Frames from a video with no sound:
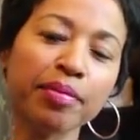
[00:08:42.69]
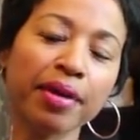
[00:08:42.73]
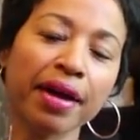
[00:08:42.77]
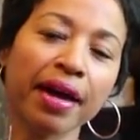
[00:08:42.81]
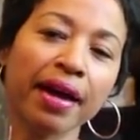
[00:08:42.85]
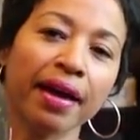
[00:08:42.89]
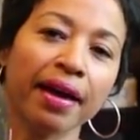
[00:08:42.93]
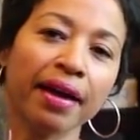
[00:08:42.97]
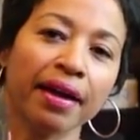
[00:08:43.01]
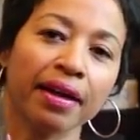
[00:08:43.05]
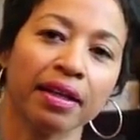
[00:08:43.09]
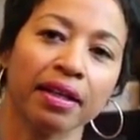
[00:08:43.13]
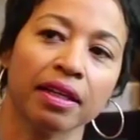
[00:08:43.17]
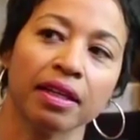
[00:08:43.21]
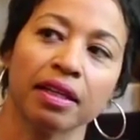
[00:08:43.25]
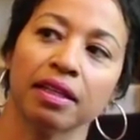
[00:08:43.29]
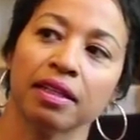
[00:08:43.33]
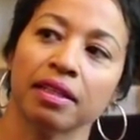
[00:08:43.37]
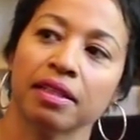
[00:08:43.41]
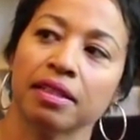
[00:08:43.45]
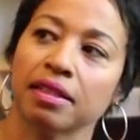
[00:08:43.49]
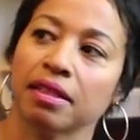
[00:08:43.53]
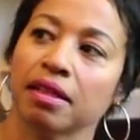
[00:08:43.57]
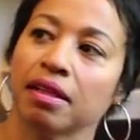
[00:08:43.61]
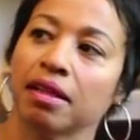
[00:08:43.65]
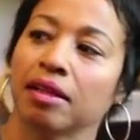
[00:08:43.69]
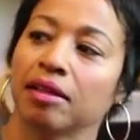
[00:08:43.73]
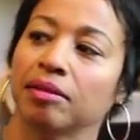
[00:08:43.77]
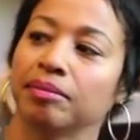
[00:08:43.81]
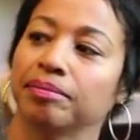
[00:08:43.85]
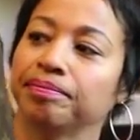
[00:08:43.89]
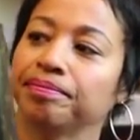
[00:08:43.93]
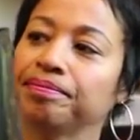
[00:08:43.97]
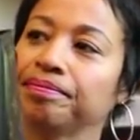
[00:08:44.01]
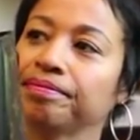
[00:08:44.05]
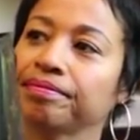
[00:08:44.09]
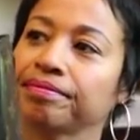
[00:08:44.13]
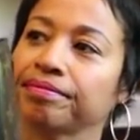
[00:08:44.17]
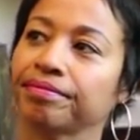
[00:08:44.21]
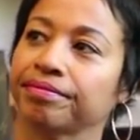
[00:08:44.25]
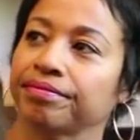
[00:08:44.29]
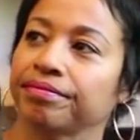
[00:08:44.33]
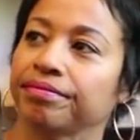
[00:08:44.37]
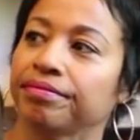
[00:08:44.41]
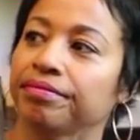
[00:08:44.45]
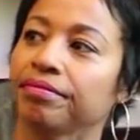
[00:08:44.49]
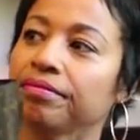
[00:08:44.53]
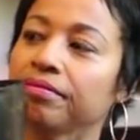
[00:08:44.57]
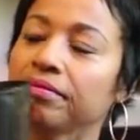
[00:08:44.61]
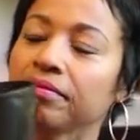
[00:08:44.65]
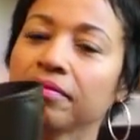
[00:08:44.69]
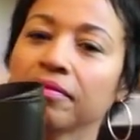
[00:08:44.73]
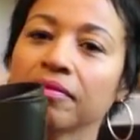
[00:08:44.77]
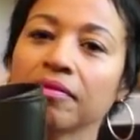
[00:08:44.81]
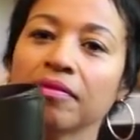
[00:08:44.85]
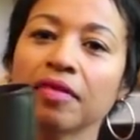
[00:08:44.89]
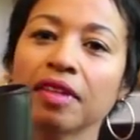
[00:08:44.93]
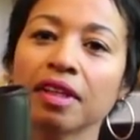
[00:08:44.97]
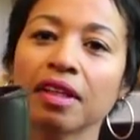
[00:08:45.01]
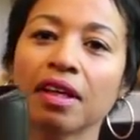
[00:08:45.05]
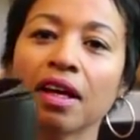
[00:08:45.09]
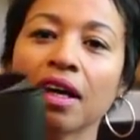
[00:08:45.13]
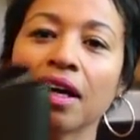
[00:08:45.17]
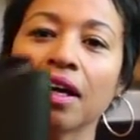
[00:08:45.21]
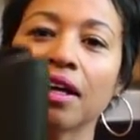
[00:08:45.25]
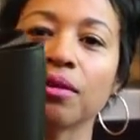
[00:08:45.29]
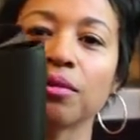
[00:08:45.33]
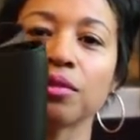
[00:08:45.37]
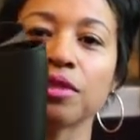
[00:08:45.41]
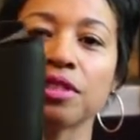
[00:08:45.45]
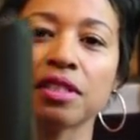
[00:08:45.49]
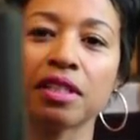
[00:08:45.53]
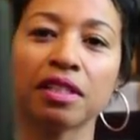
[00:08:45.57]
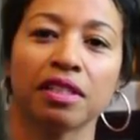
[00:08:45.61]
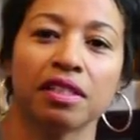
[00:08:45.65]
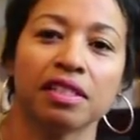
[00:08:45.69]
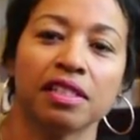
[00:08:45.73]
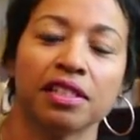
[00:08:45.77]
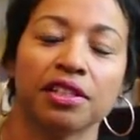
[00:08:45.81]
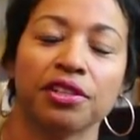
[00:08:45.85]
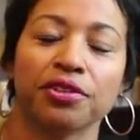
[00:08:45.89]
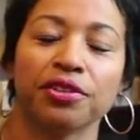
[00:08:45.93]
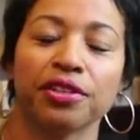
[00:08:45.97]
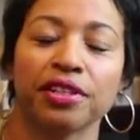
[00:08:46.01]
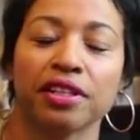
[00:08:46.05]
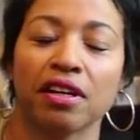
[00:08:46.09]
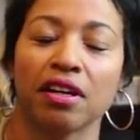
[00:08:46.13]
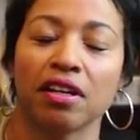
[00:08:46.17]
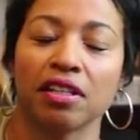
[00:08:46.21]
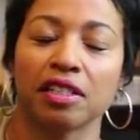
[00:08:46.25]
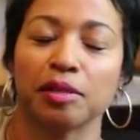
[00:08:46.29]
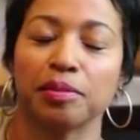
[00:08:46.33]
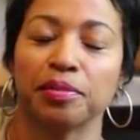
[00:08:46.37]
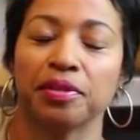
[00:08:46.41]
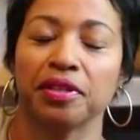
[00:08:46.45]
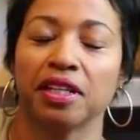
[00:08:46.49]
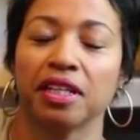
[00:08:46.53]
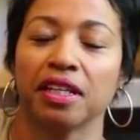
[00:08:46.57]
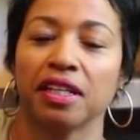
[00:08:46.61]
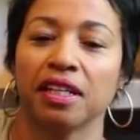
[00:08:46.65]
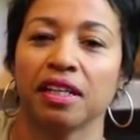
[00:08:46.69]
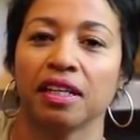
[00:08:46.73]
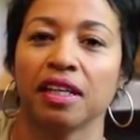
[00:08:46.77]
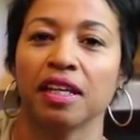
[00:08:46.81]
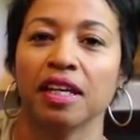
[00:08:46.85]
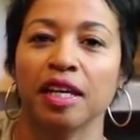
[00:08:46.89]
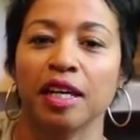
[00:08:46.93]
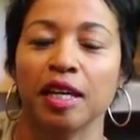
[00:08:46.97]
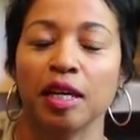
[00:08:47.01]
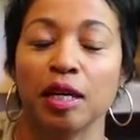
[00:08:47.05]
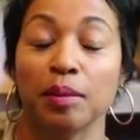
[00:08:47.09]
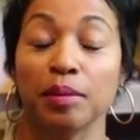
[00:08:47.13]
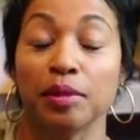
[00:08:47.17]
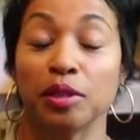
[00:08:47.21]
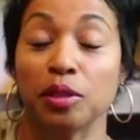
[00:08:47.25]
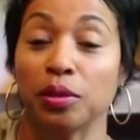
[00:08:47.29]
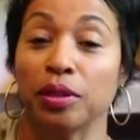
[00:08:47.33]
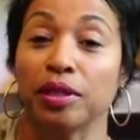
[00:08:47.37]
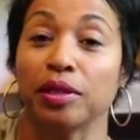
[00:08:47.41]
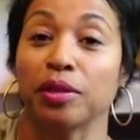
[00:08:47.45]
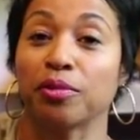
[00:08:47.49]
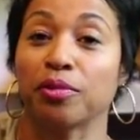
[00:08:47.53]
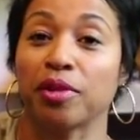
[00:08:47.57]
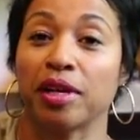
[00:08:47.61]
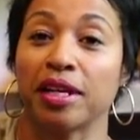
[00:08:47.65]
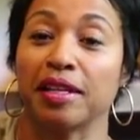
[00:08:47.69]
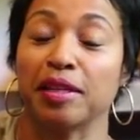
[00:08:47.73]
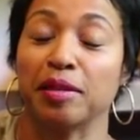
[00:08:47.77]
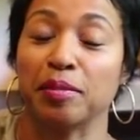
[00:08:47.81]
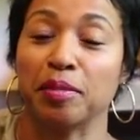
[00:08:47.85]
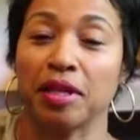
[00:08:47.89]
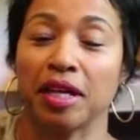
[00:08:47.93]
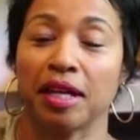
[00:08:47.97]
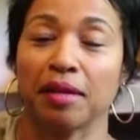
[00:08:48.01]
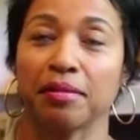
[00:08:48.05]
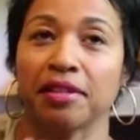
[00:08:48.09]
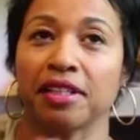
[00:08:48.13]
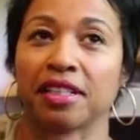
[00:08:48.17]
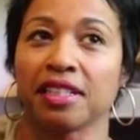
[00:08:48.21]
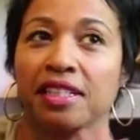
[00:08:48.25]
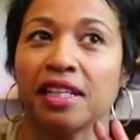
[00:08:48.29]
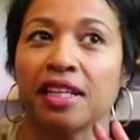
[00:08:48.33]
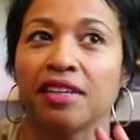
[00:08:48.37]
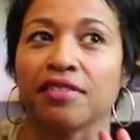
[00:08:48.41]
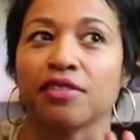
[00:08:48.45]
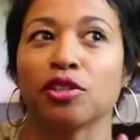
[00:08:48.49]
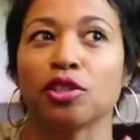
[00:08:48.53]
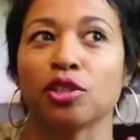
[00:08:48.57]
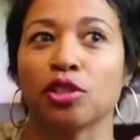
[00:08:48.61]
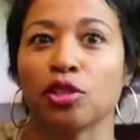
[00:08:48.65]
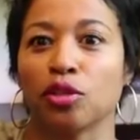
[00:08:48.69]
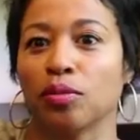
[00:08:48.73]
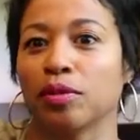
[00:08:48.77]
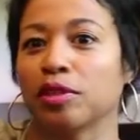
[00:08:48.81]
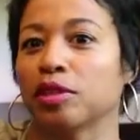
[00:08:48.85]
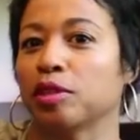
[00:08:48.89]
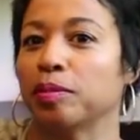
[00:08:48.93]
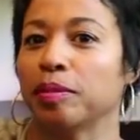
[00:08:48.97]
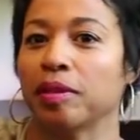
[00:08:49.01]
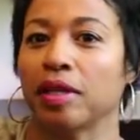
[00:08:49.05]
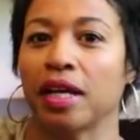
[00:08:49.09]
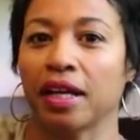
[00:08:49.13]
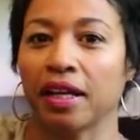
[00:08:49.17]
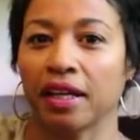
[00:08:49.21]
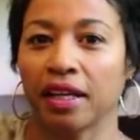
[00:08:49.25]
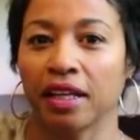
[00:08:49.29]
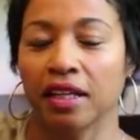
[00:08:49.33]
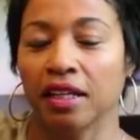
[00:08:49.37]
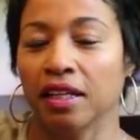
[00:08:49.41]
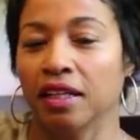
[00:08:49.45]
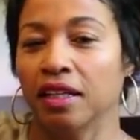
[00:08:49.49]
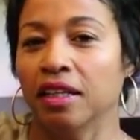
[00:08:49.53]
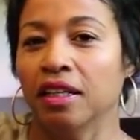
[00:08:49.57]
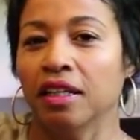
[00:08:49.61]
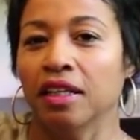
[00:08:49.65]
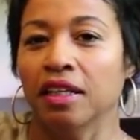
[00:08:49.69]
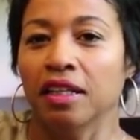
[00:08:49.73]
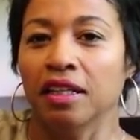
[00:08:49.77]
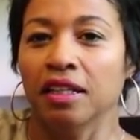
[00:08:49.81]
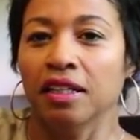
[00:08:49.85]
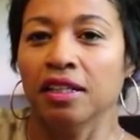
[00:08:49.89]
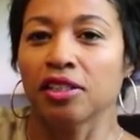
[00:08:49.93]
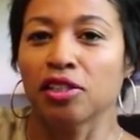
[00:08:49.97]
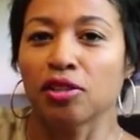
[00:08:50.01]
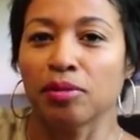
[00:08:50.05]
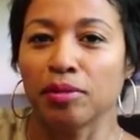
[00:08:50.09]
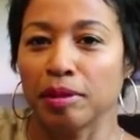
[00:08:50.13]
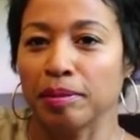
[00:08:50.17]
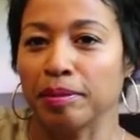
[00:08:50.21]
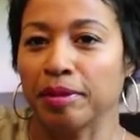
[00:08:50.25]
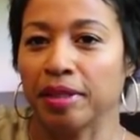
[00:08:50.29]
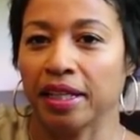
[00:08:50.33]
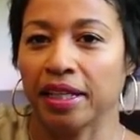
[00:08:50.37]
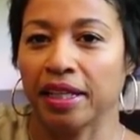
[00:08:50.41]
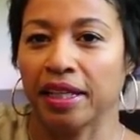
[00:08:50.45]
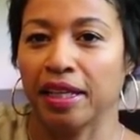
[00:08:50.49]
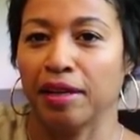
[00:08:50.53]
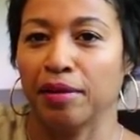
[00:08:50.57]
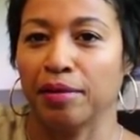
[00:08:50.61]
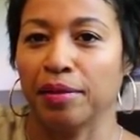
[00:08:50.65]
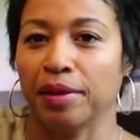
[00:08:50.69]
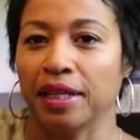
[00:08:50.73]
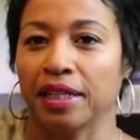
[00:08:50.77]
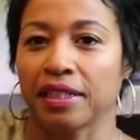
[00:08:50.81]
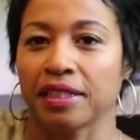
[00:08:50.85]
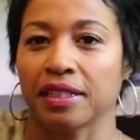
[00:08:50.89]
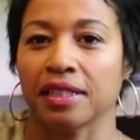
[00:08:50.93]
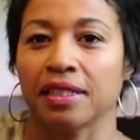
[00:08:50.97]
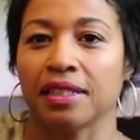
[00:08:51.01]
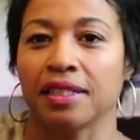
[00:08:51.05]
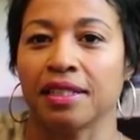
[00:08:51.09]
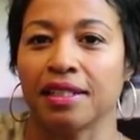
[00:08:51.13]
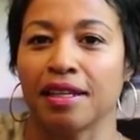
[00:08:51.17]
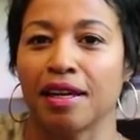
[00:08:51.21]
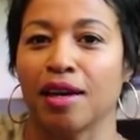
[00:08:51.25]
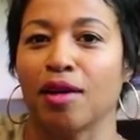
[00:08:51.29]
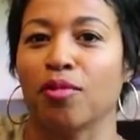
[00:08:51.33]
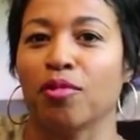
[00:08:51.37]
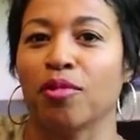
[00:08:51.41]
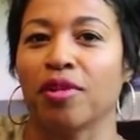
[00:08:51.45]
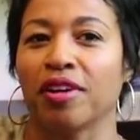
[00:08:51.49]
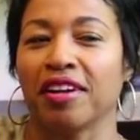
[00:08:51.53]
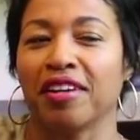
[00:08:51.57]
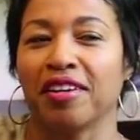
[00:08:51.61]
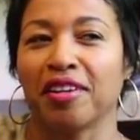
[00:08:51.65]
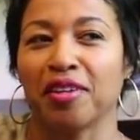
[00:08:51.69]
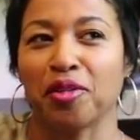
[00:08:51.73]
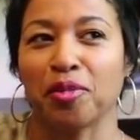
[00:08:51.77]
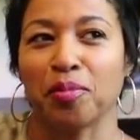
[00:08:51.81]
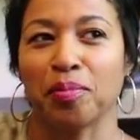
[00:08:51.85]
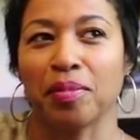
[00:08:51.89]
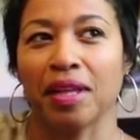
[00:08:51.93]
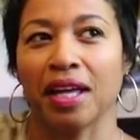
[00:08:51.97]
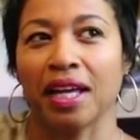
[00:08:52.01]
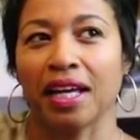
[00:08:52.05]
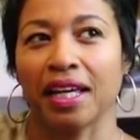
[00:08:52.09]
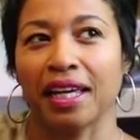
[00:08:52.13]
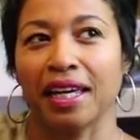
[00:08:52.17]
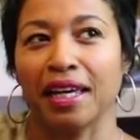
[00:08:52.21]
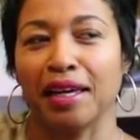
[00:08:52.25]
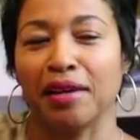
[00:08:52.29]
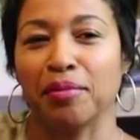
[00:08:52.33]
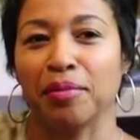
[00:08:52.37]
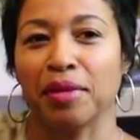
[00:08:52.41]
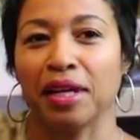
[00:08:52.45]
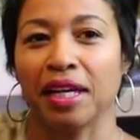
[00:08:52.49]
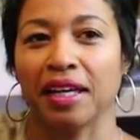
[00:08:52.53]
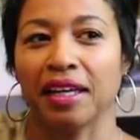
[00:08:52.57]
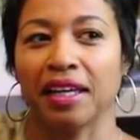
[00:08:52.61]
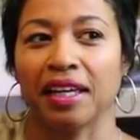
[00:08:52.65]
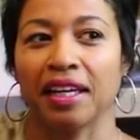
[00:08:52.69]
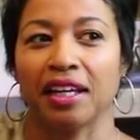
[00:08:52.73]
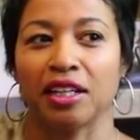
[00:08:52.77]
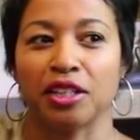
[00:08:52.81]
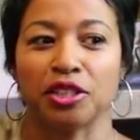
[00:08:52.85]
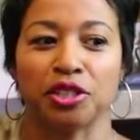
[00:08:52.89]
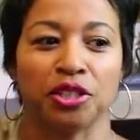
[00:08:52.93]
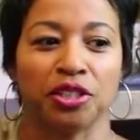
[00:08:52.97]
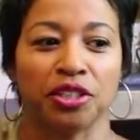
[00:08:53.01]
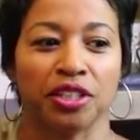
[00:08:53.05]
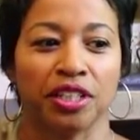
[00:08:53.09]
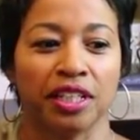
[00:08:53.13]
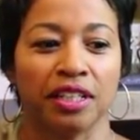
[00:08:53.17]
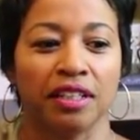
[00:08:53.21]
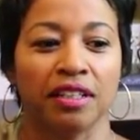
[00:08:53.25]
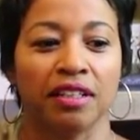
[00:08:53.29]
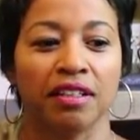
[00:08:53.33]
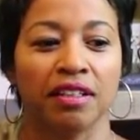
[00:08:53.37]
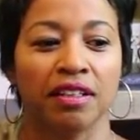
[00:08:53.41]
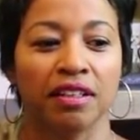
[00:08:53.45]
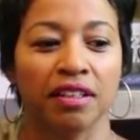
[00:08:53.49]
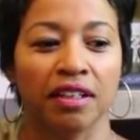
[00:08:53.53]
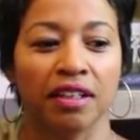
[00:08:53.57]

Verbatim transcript: bag. It, um, I was considering, contemplating between the red and the black because I have so much black, so many black handbags. I did not want another black handbag actually.